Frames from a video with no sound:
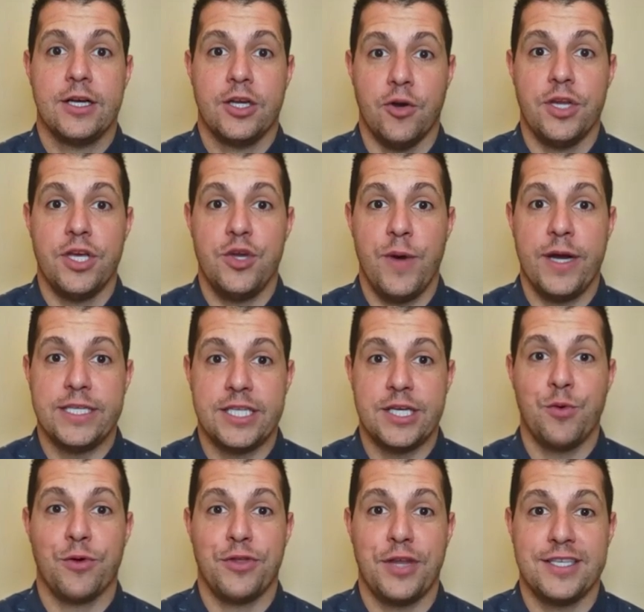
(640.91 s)
Go to
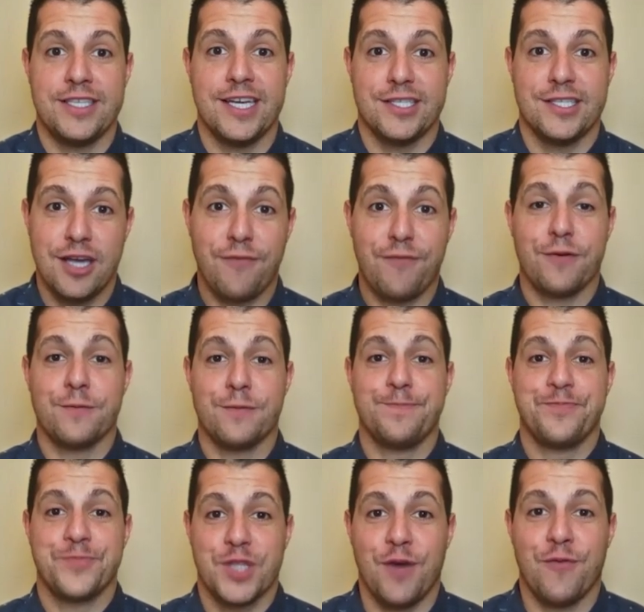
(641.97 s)
USC where things get tougher.
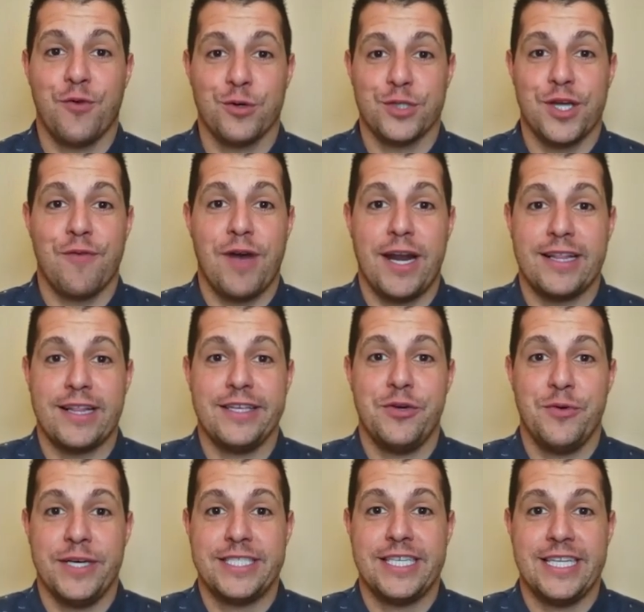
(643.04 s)
Of course,
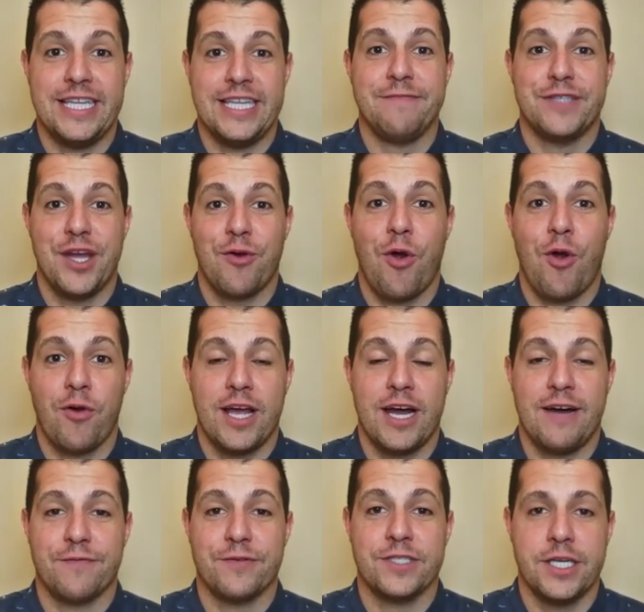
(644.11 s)
ironically, USC leaves their own
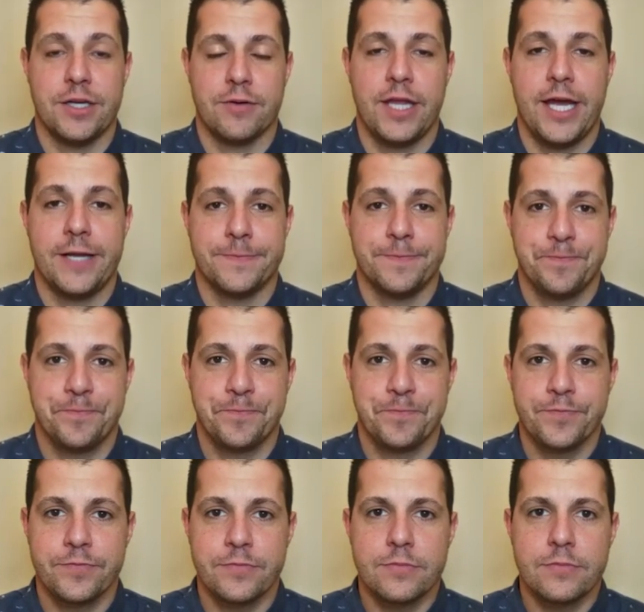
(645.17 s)
conference a year later.
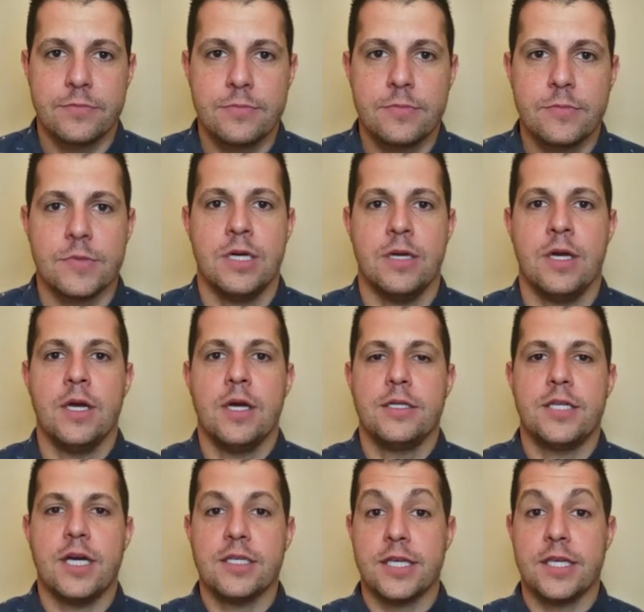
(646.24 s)

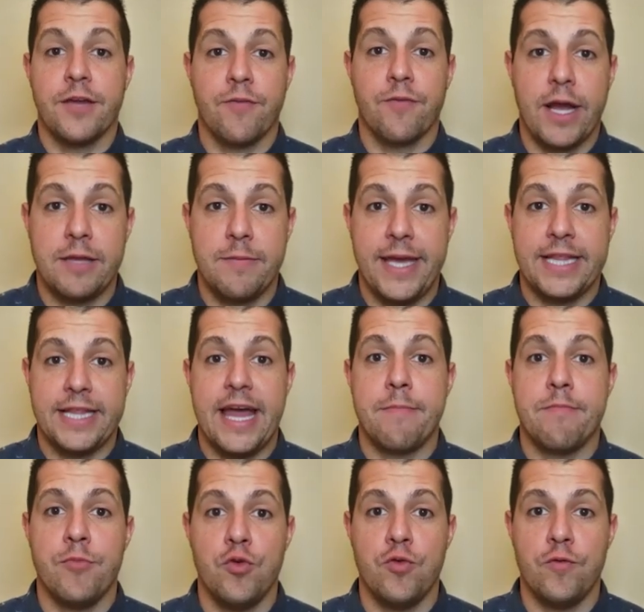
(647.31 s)
Does Lincoln Riley make
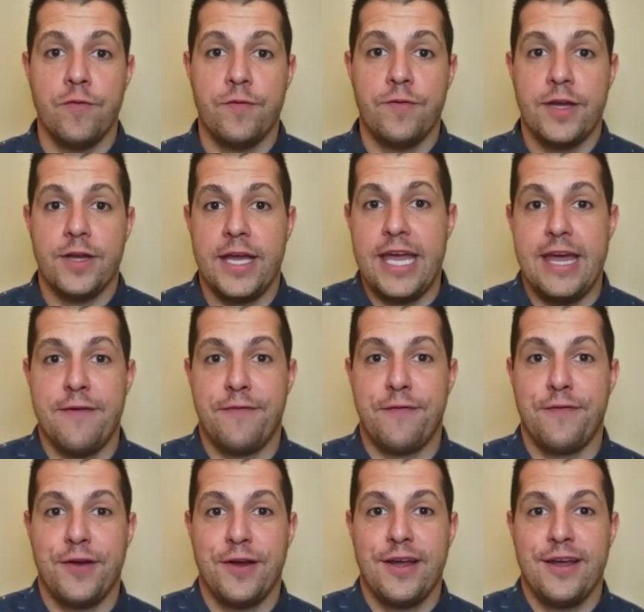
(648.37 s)
that move
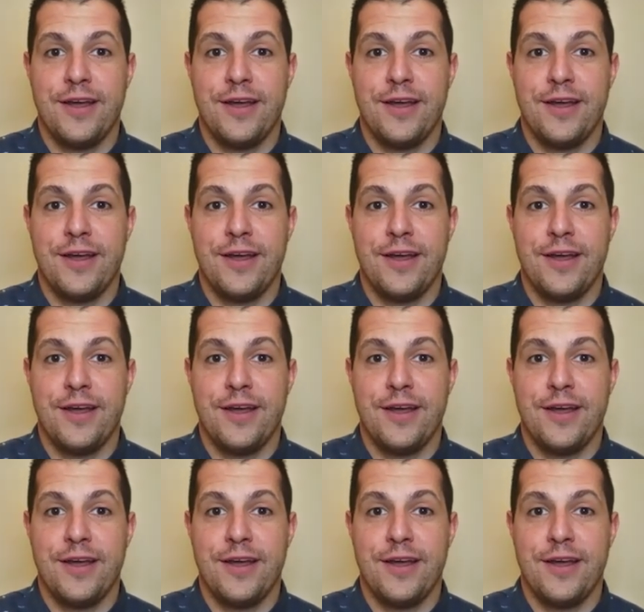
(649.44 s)
if